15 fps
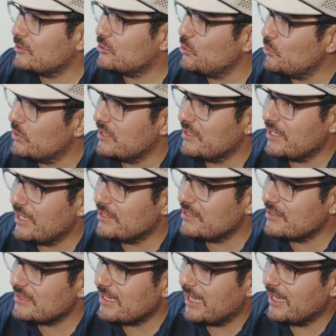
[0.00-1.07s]
like, dude, it
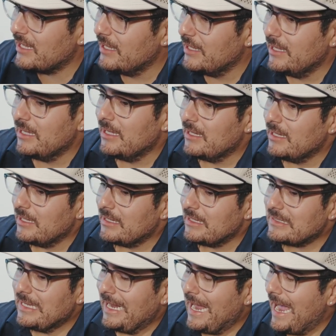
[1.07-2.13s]
just like,
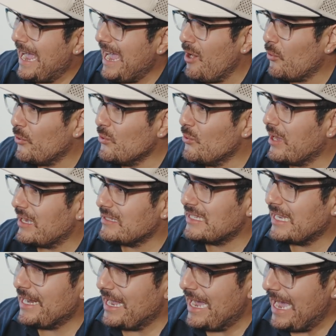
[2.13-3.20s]
it's like, how are you guys getting